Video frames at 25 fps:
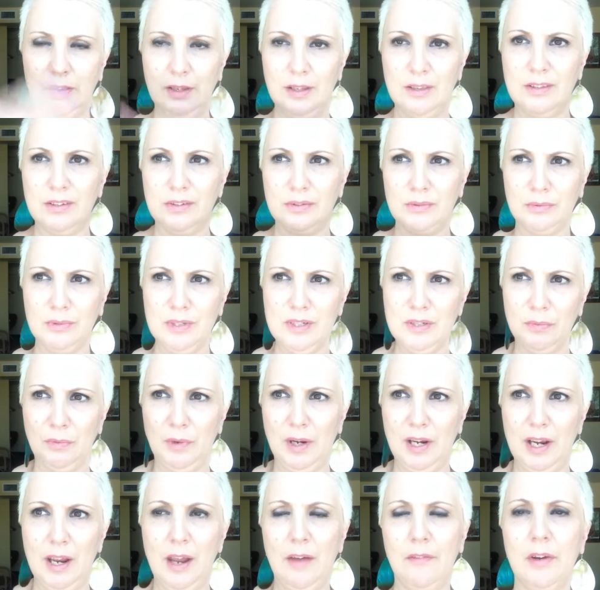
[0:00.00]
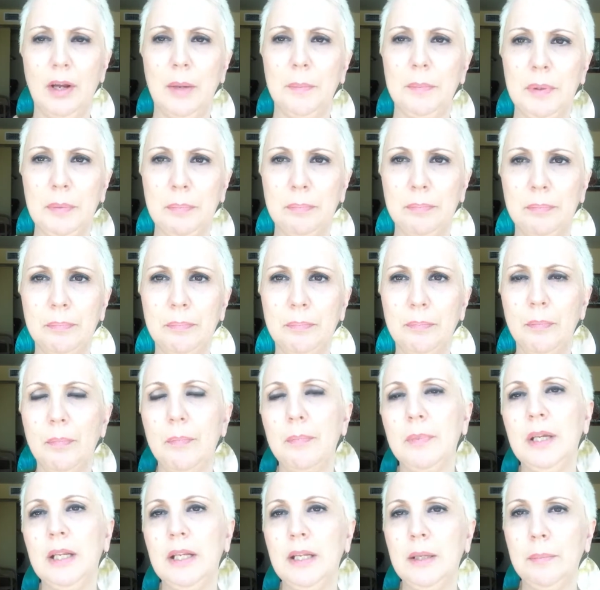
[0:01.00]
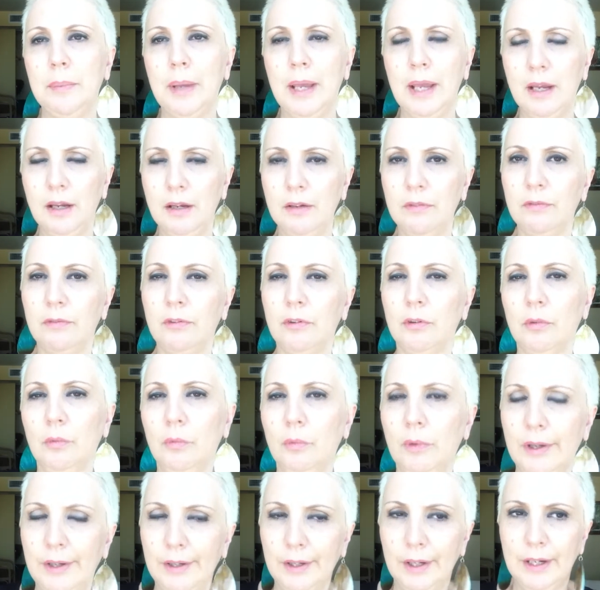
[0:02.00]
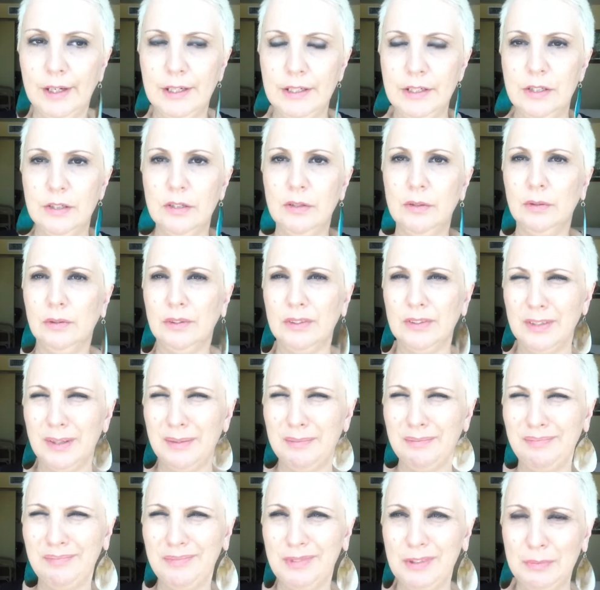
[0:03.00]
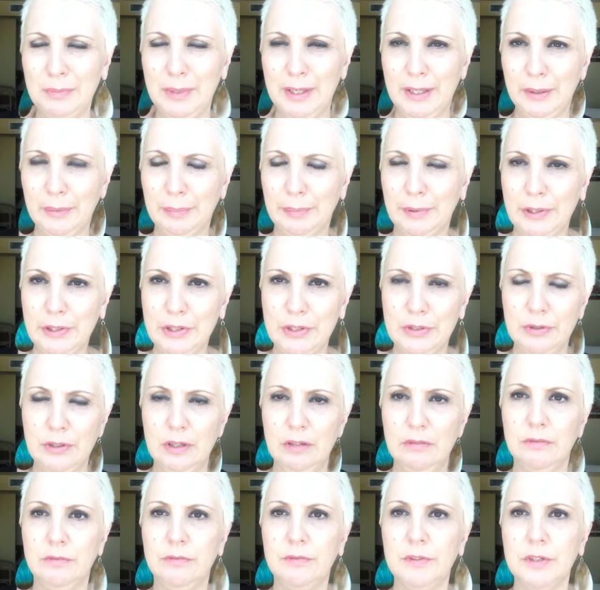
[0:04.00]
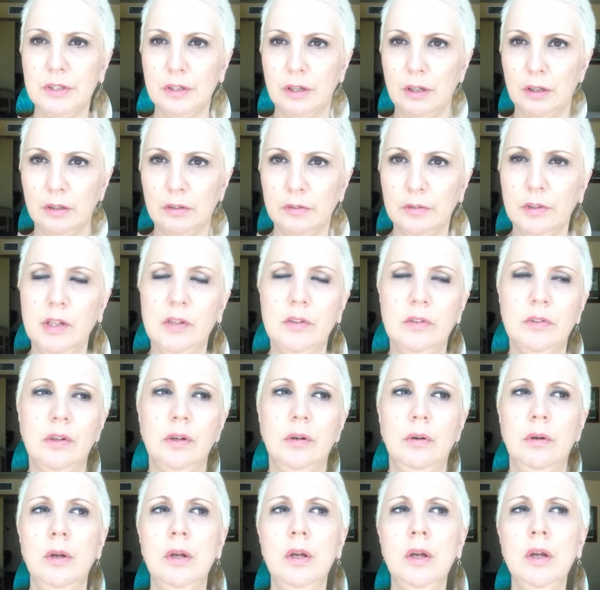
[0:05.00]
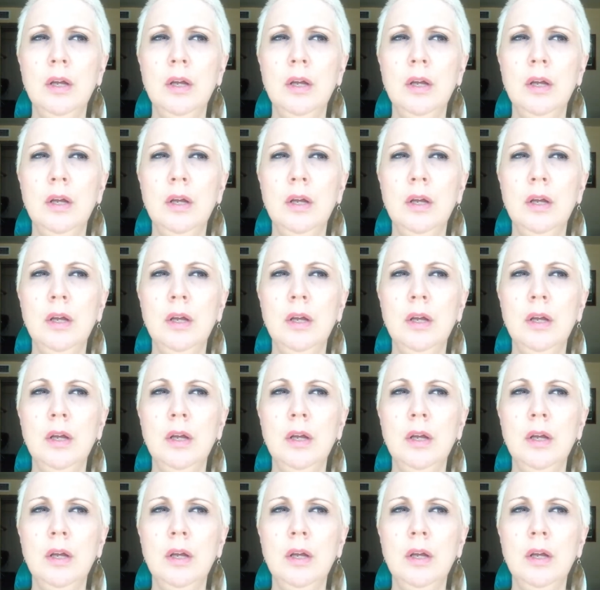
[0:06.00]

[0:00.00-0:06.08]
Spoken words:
think that's the reason why I have not been getting paid for what I do because I do makeup artistry and photography. So